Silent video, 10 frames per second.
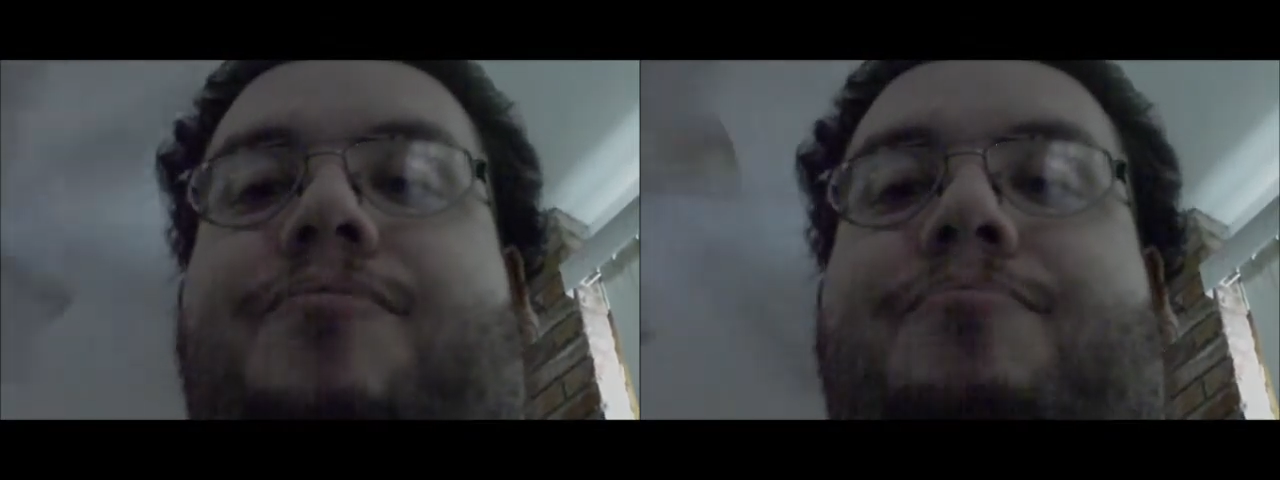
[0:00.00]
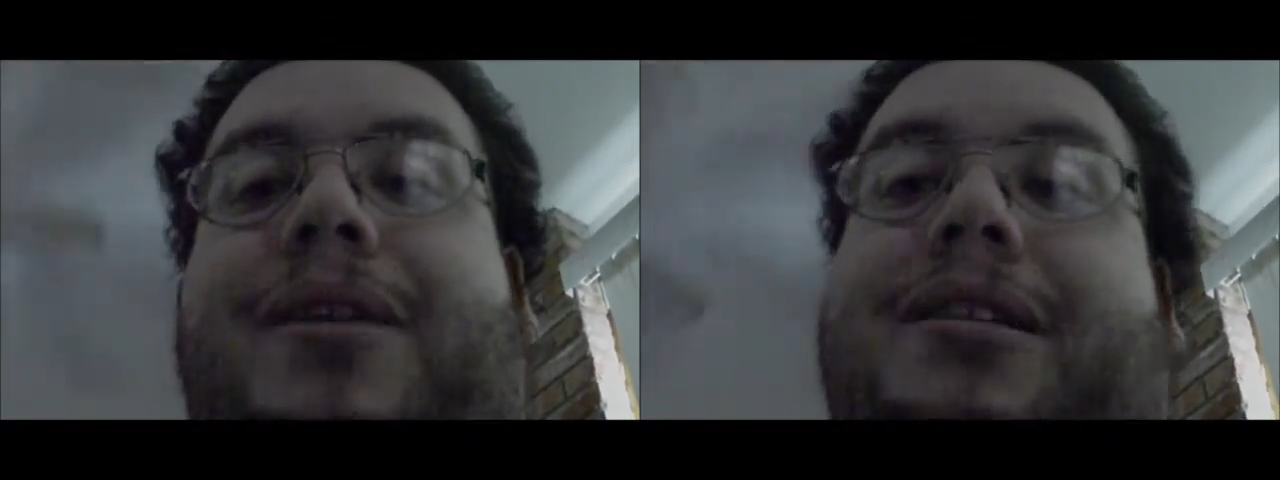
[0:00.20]

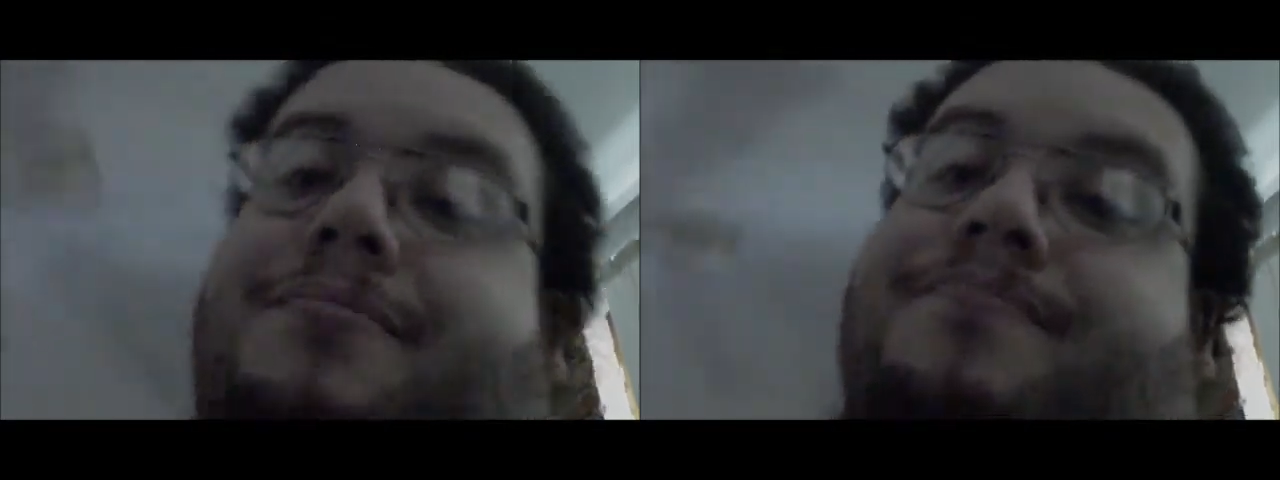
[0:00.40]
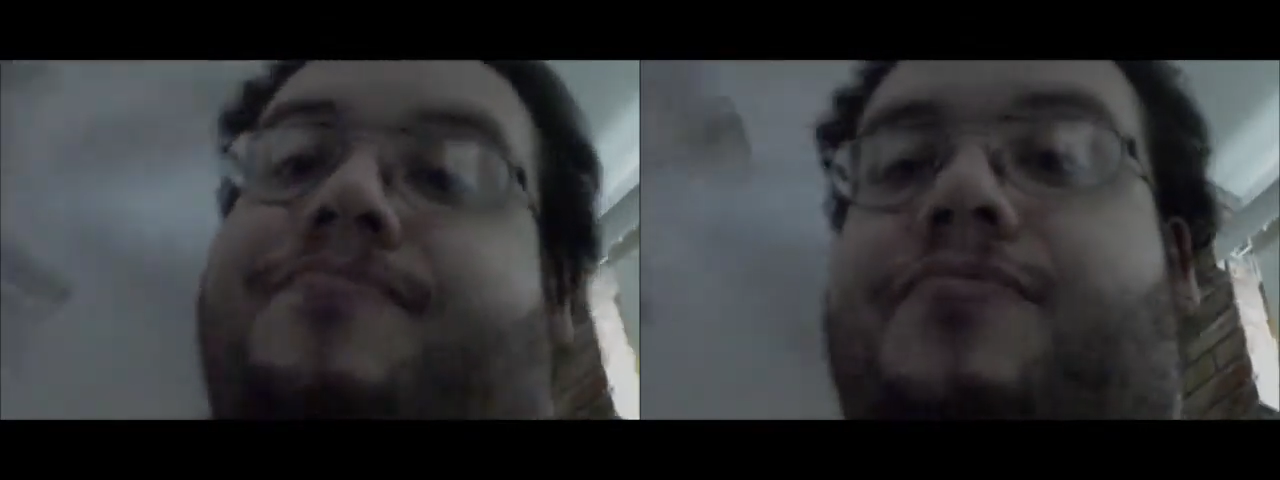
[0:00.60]
But
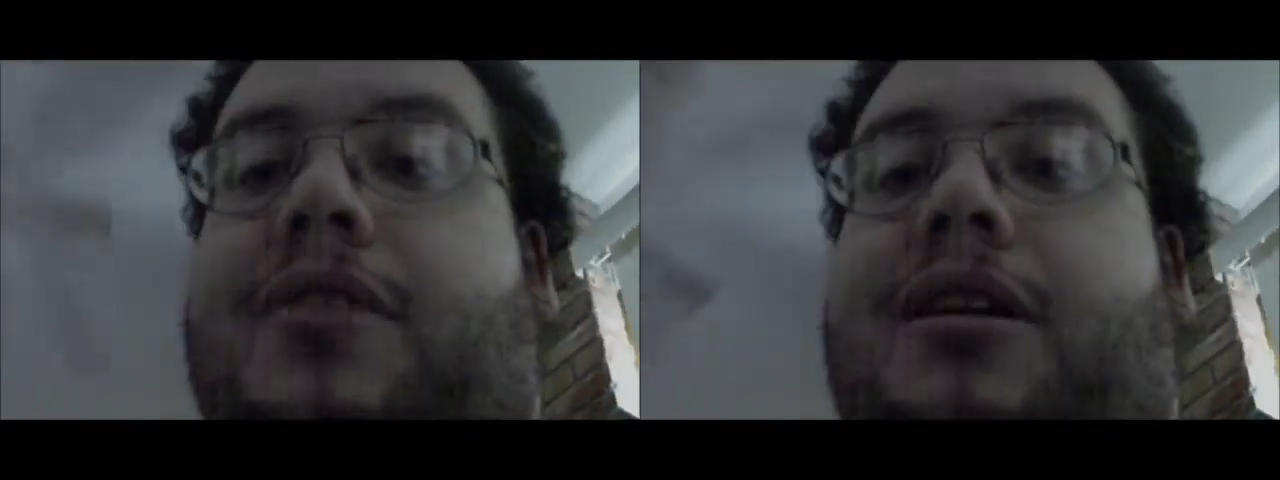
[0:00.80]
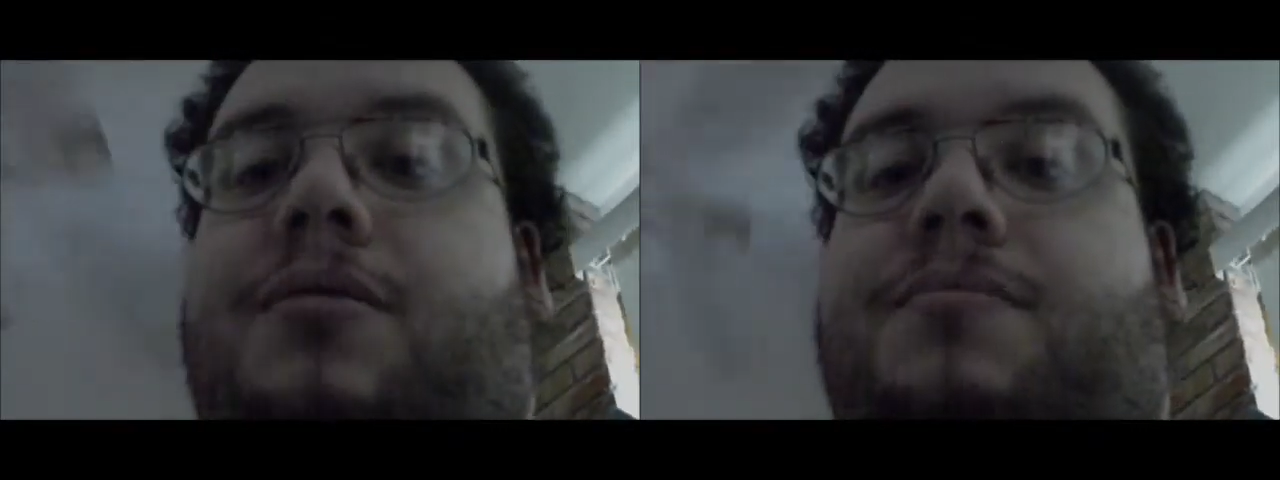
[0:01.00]

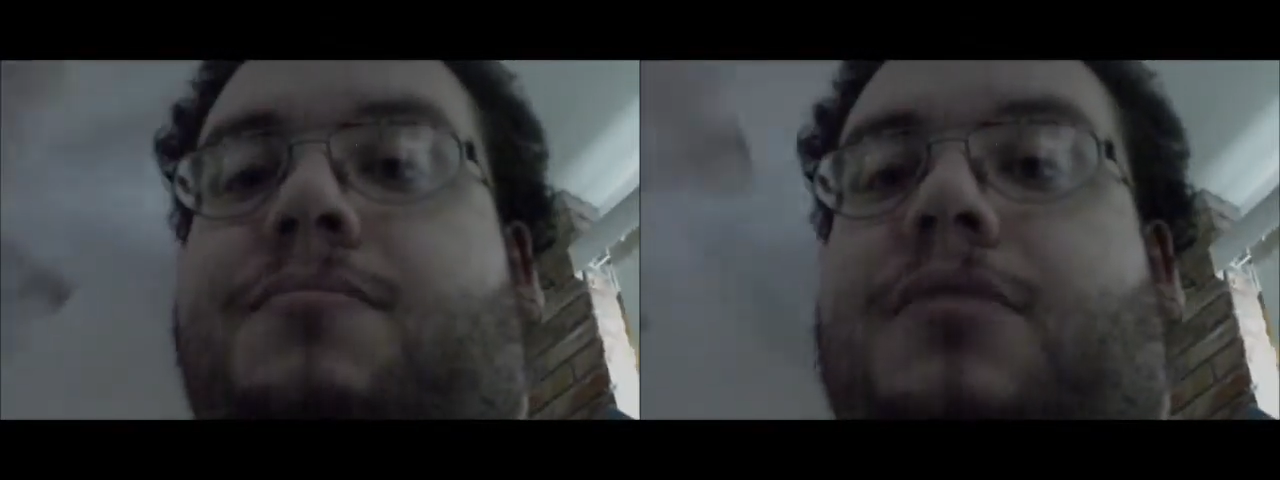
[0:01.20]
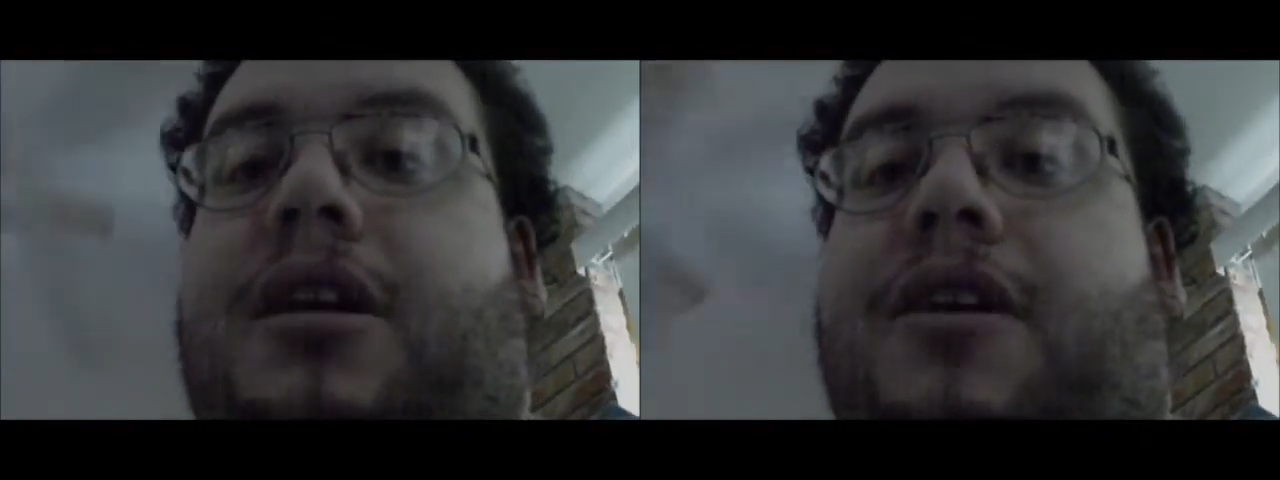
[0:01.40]
you
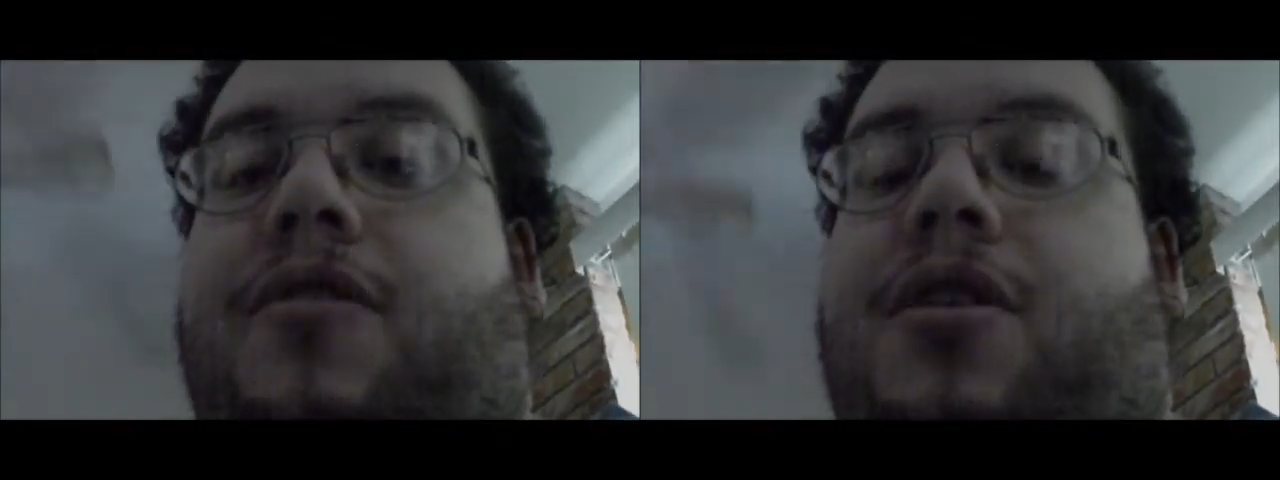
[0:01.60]
never